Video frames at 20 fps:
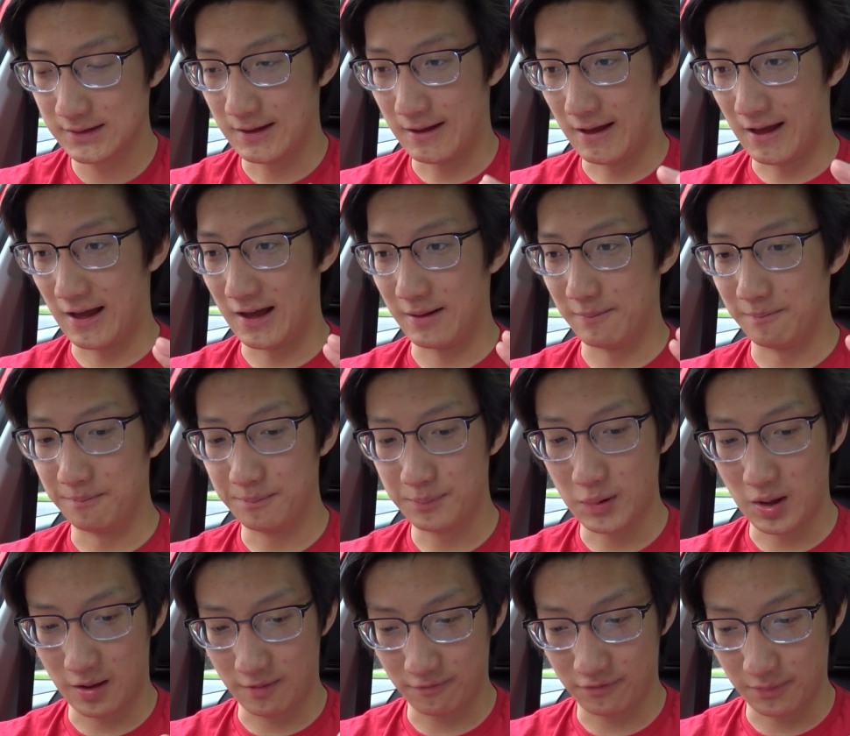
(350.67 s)

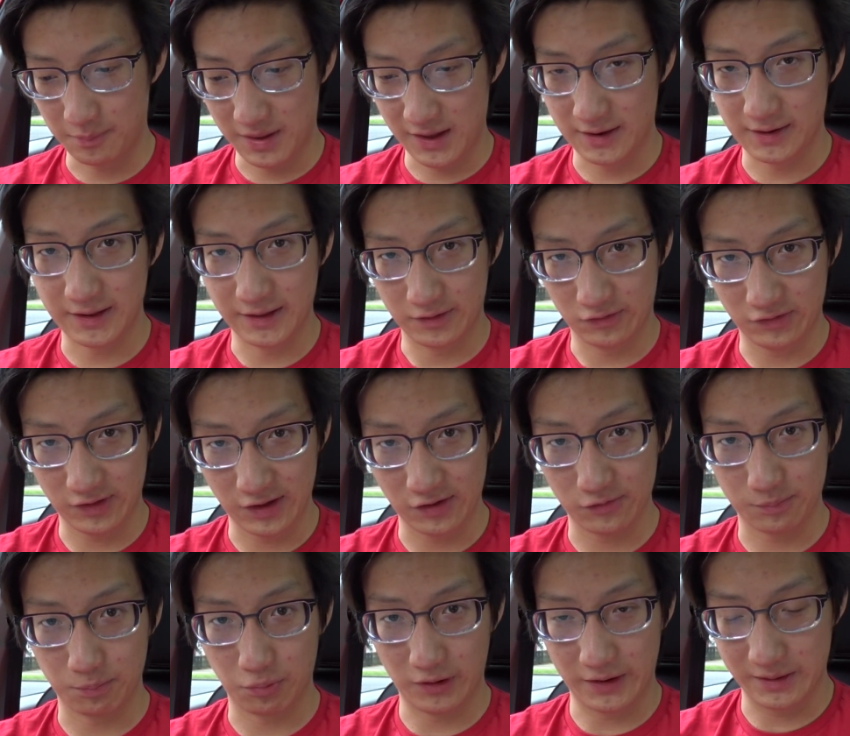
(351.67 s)
but for me at least it's
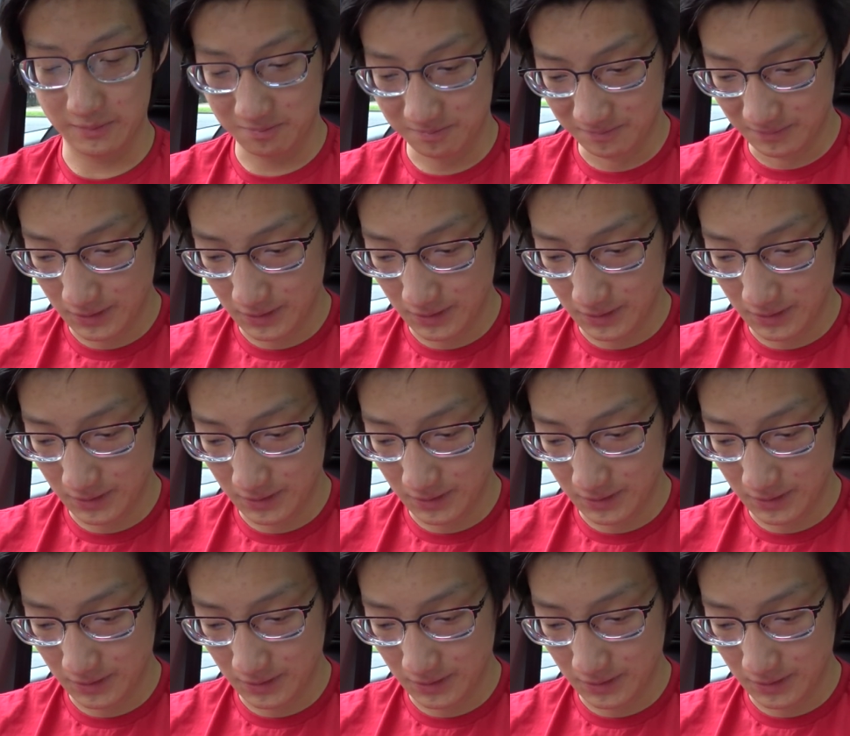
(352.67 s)
brilliant.